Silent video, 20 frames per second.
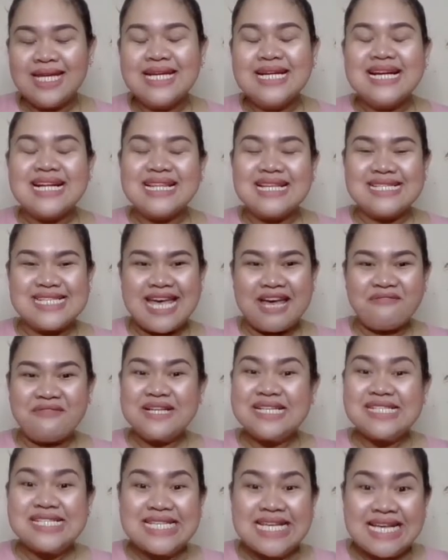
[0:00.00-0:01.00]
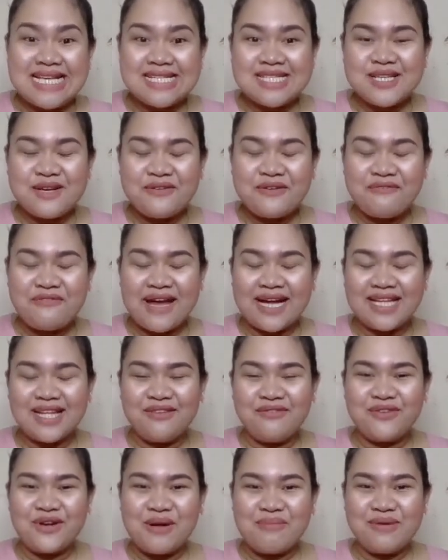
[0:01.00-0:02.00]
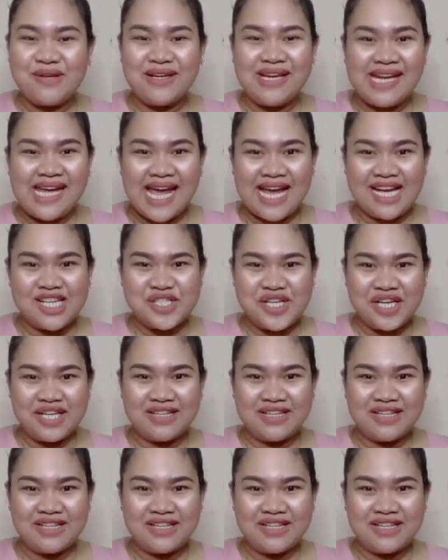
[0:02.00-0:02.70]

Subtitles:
the 7 C's of effective communication.